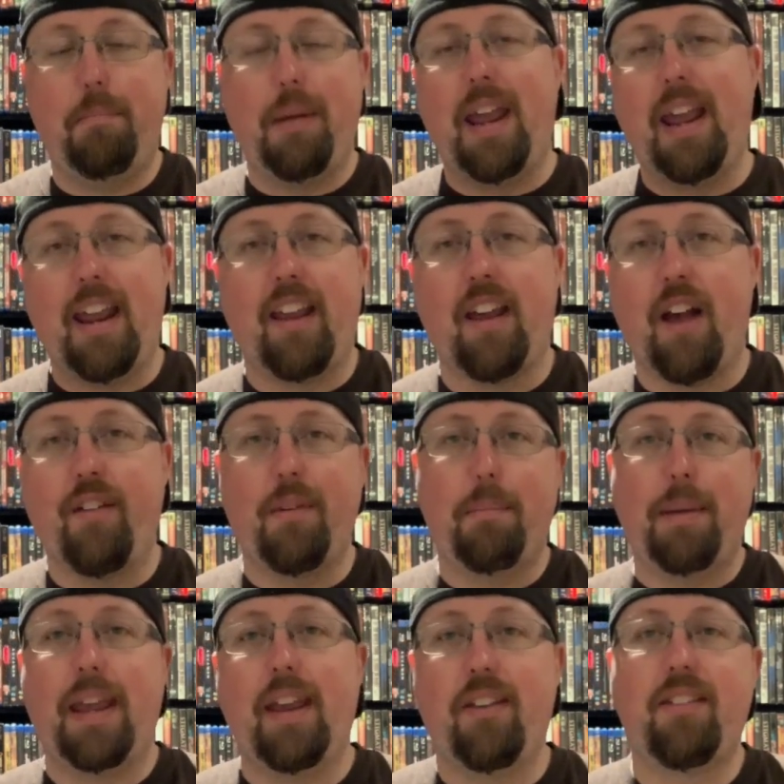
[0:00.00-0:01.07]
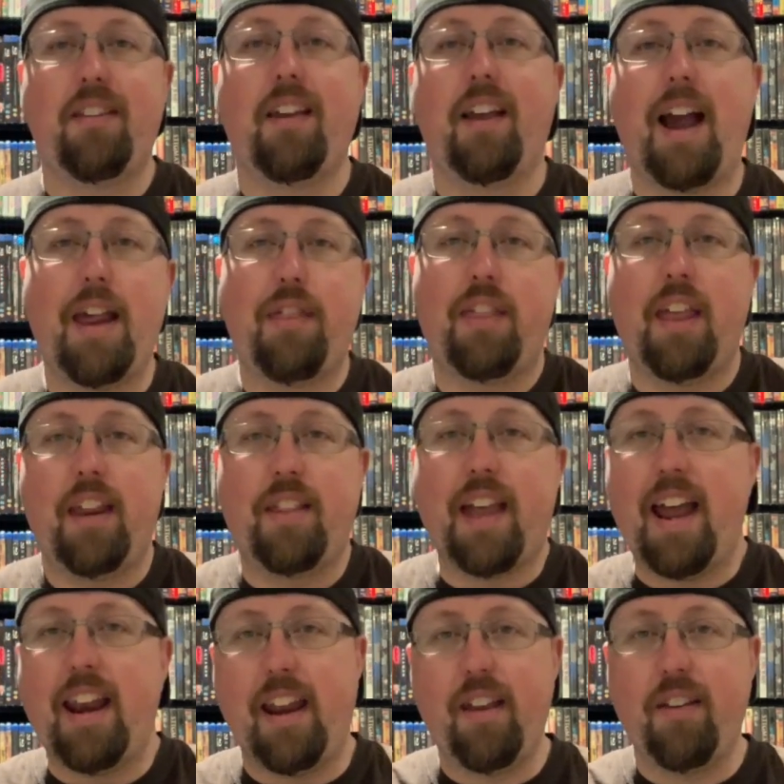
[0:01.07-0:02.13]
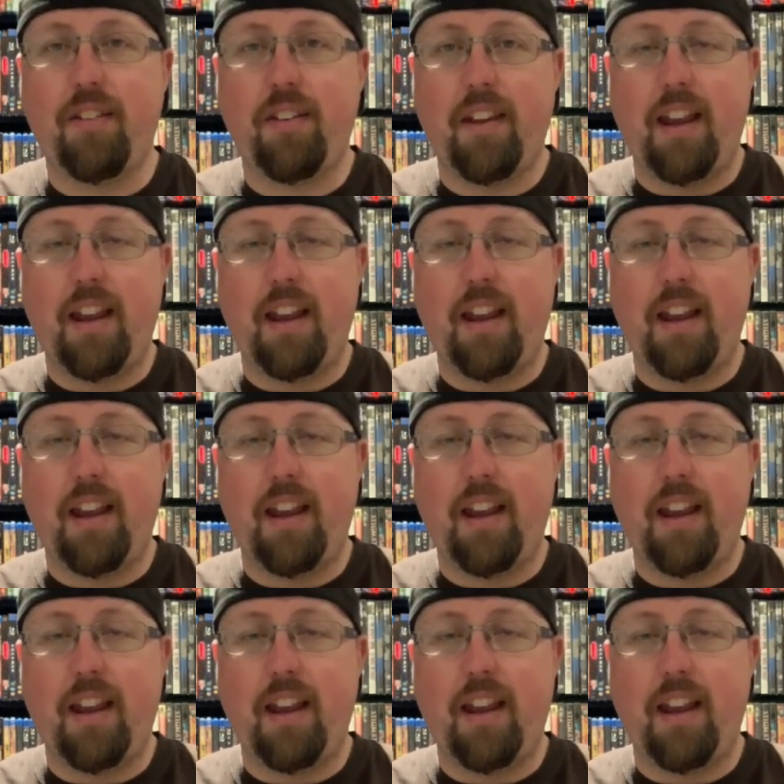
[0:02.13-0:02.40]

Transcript: big of a piece I think that is.